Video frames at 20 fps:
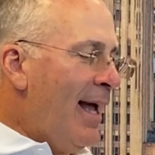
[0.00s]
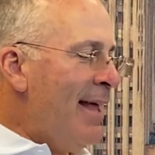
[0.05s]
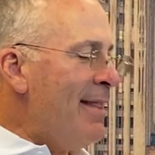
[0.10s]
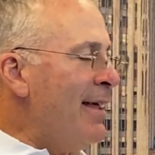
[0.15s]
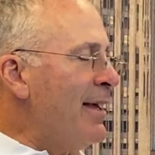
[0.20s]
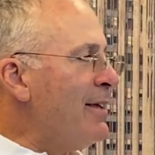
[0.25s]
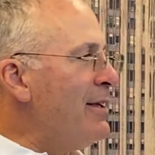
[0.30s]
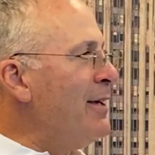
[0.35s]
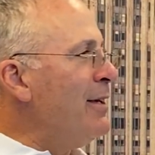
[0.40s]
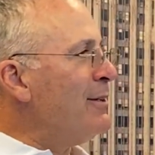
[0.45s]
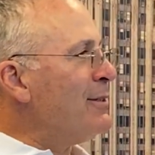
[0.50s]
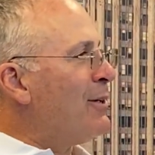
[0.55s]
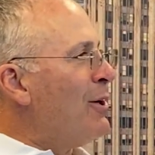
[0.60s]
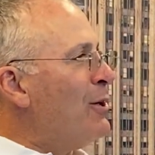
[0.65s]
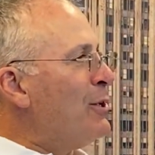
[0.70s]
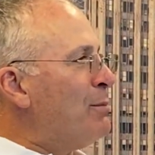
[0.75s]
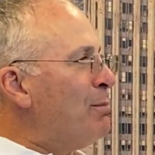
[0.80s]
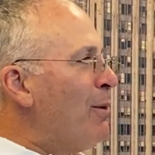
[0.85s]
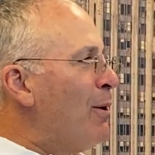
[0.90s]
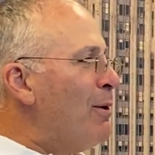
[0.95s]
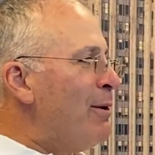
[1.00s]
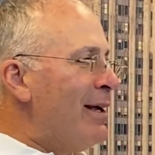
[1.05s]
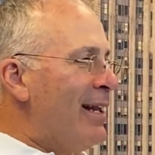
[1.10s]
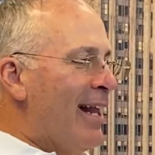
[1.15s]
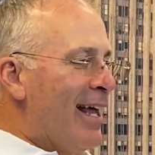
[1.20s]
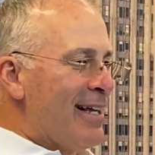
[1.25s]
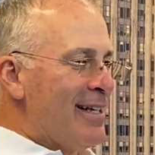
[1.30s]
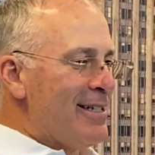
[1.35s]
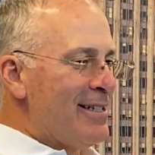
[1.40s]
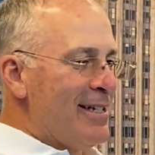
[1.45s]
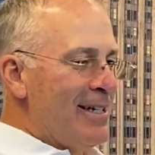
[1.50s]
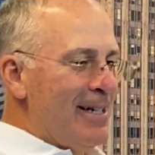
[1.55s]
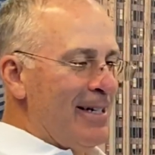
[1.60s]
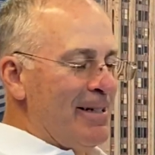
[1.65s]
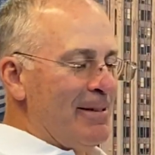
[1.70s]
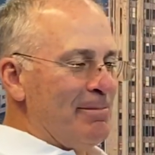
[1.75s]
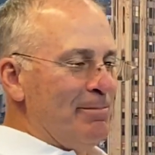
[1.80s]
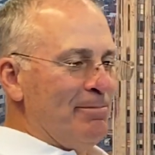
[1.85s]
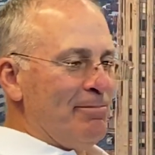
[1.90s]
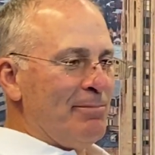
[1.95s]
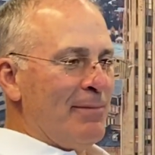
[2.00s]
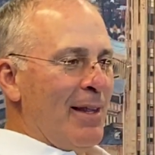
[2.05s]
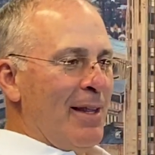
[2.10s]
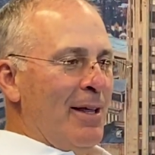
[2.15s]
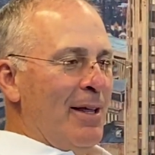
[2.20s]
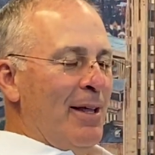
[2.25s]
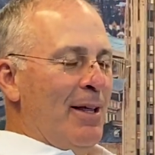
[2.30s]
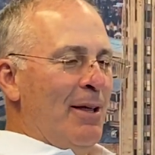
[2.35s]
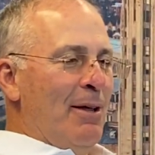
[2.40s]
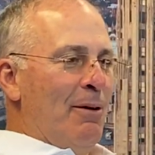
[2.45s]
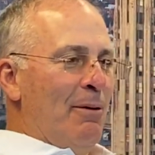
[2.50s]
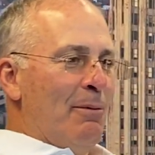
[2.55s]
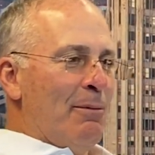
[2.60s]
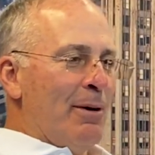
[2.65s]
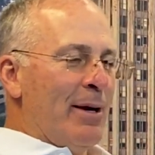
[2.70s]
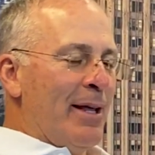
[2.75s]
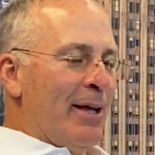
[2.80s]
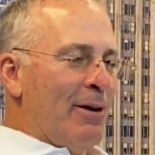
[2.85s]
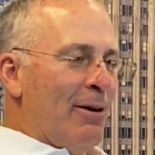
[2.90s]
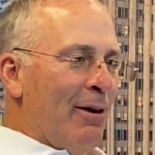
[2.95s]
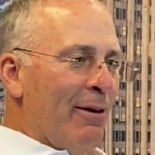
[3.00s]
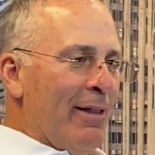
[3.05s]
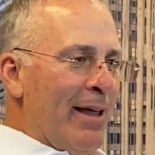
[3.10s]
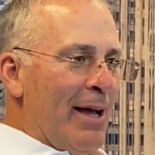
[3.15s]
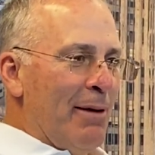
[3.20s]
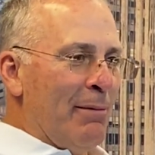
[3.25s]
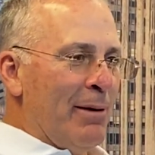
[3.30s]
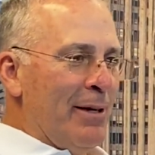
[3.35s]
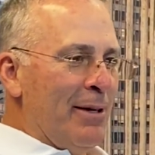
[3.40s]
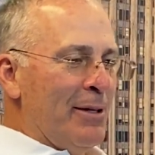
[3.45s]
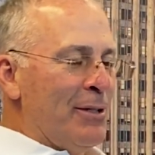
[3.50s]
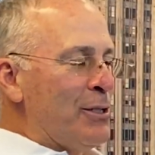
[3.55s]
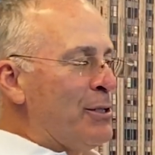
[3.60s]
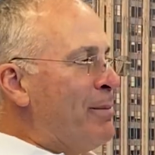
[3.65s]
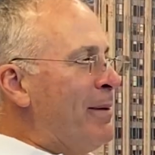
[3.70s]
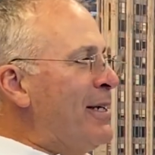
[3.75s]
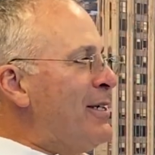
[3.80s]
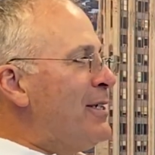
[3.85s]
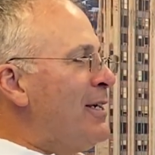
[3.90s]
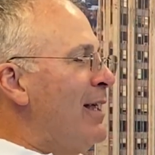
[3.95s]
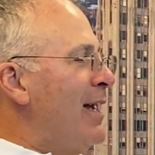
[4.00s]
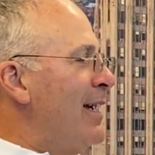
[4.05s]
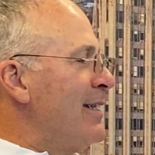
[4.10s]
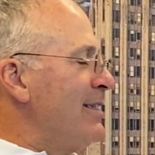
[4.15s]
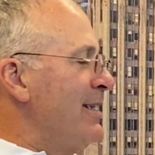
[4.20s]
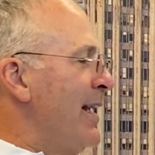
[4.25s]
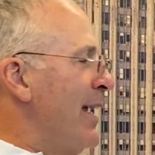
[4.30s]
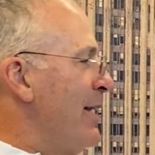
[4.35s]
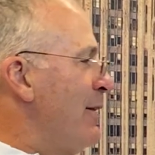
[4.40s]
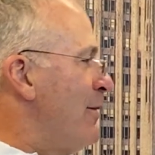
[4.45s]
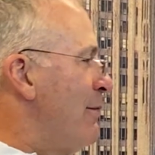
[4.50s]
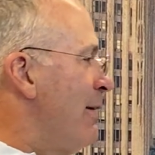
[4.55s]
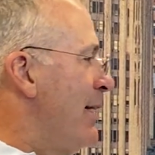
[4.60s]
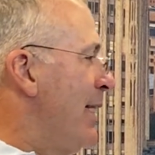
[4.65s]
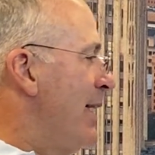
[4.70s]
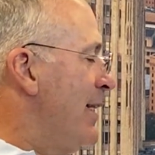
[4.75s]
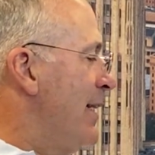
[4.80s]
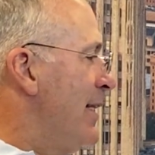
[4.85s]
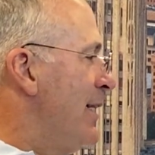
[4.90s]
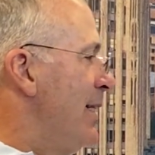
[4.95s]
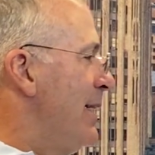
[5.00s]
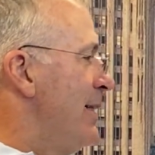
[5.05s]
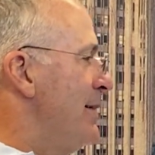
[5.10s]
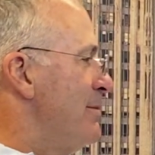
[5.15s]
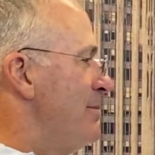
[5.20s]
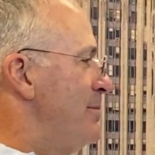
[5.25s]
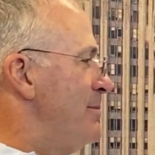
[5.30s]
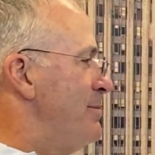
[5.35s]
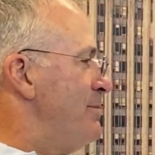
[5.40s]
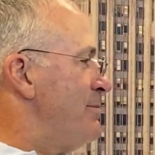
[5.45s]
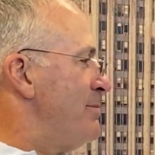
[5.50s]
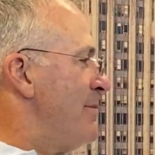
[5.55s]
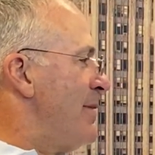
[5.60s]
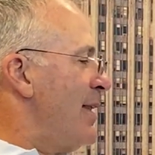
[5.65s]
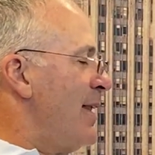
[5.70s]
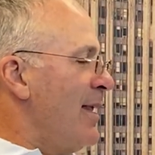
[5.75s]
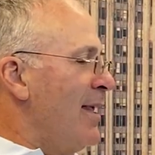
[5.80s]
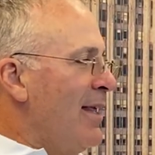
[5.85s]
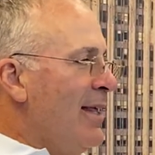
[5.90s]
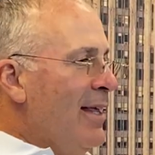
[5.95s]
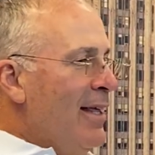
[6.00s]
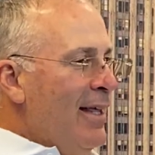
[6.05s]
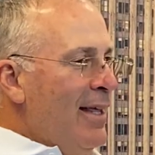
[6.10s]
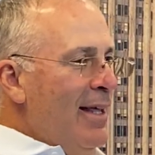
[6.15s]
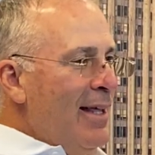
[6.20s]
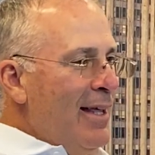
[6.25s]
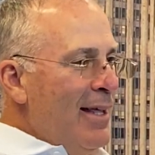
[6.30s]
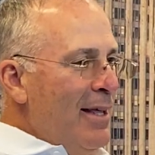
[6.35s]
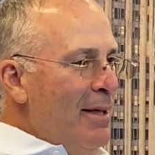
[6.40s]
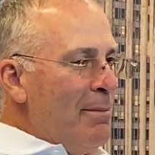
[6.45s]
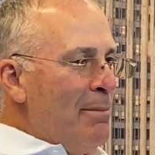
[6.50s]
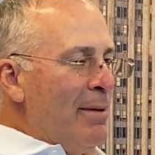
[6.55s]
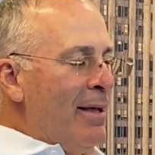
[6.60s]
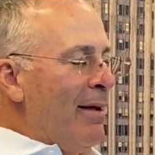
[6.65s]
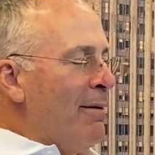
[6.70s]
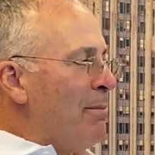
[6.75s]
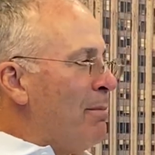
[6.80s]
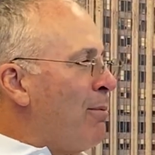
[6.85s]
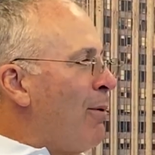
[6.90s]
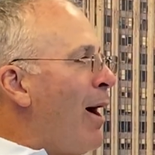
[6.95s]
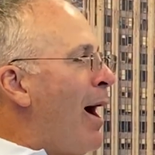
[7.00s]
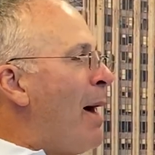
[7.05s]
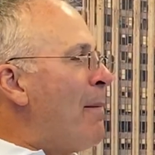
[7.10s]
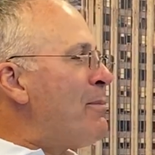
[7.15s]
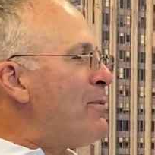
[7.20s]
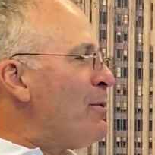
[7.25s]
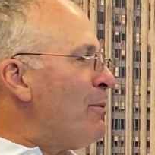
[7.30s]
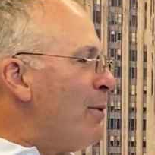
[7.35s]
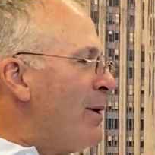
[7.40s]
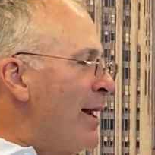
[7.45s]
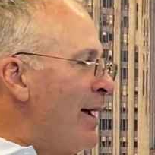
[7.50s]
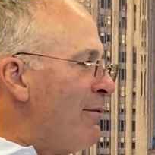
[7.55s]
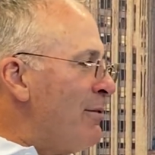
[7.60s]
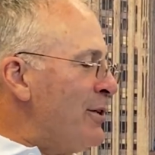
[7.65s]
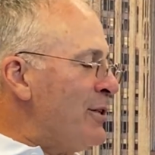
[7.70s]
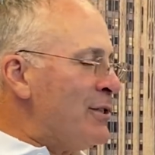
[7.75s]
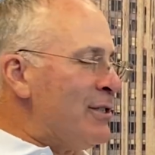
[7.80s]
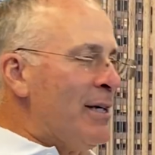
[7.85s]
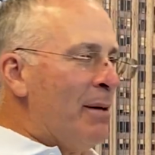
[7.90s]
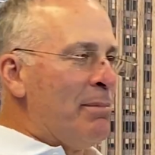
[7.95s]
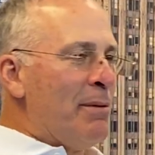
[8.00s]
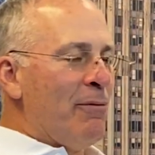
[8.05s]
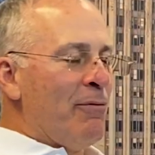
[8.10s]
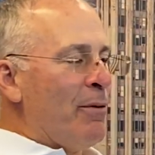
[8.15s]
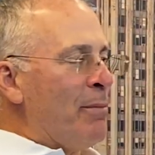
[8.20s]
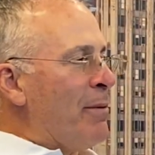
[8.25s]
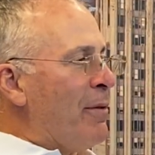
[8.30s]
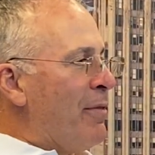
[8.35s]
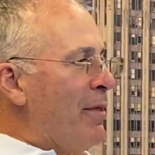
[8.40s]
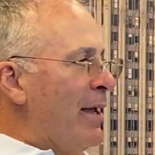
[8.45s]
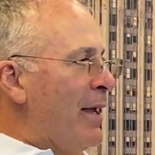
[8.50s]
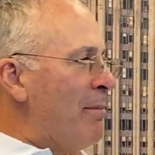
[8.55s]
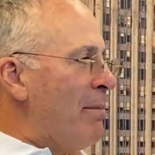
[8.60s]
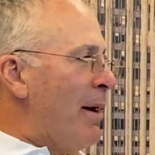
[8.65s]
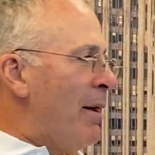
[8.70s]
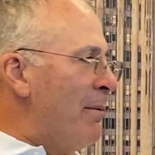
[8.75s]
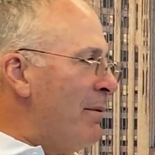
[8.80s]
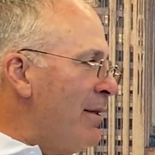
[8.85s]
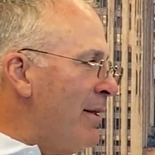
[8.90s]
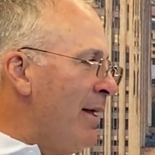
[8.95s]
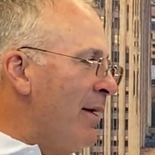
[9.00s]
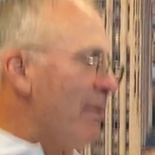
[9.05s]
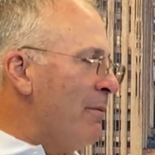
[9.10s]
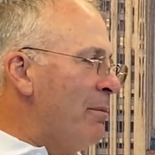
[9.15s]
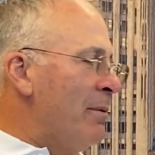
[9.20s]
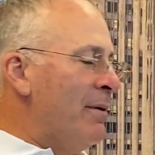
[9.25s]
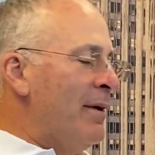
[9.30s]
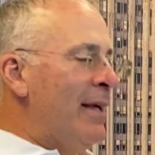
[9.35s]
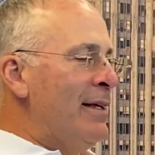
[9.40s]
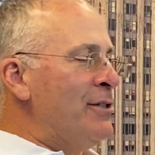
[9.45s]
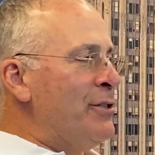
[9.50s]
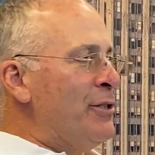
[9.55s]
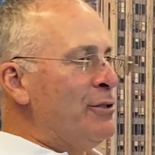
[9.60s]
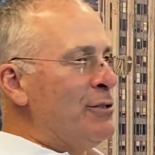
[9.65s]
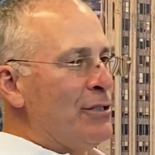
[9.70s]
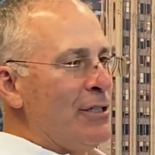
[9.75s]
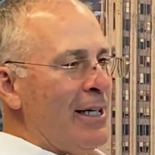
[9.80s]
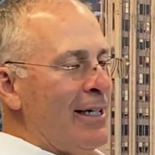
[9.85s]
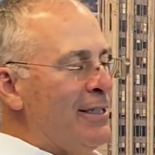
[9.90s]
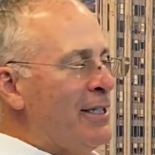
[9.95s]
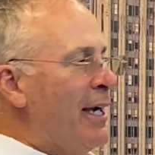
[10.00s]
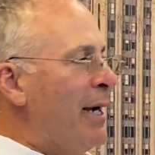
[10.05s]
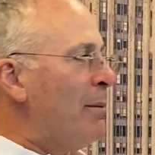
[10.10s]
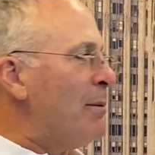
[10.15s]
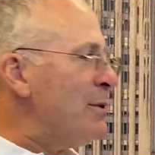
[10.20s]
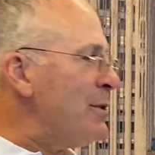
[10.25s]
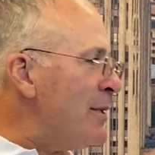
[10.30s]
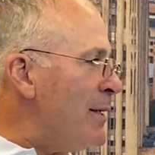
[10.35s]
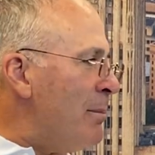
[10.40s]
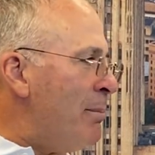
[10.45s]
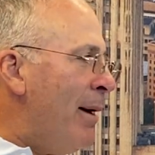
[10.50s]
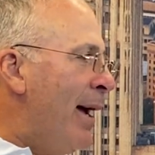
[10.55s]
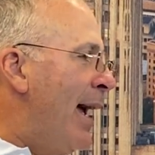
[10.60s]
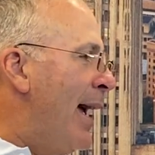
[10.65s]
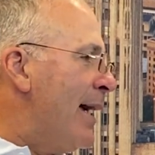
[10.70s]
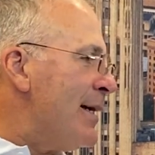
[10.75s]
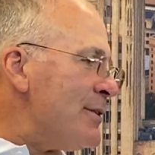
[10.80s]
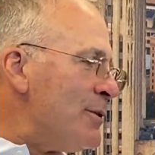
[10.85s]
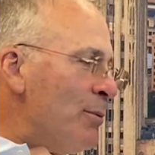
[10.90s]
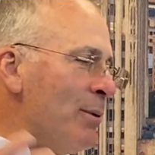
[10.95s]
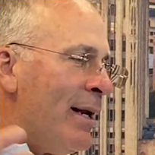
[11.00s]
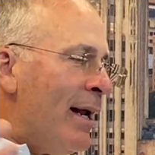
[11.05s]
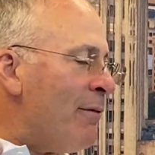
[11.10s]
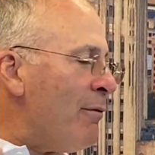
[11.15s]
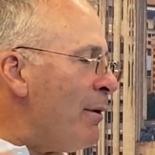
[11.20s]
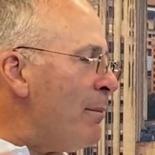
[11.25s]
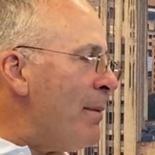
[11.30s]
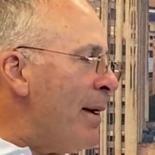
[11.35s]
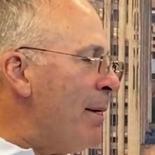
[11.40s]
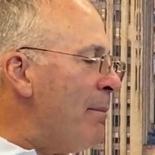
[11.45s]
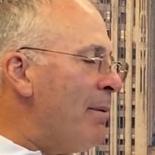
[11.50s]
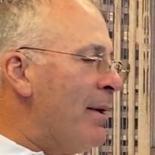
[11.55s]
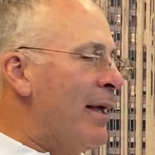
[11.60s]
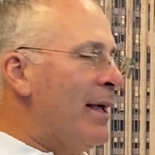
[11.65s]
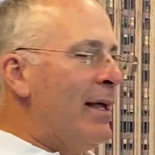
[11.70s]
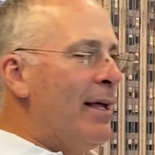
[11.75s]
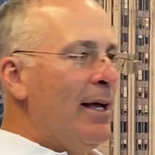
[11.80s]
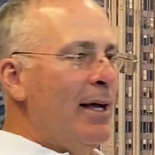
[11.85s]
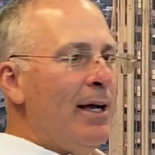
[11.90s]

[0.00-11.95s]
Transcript: I think you know Coach Bro. He likes uh, what do you call that when speech class in eighth grade? Uh, props. You know, props or whatever. Just something for him to think about. You know, he's used sledgehammers in the past whatever it may be.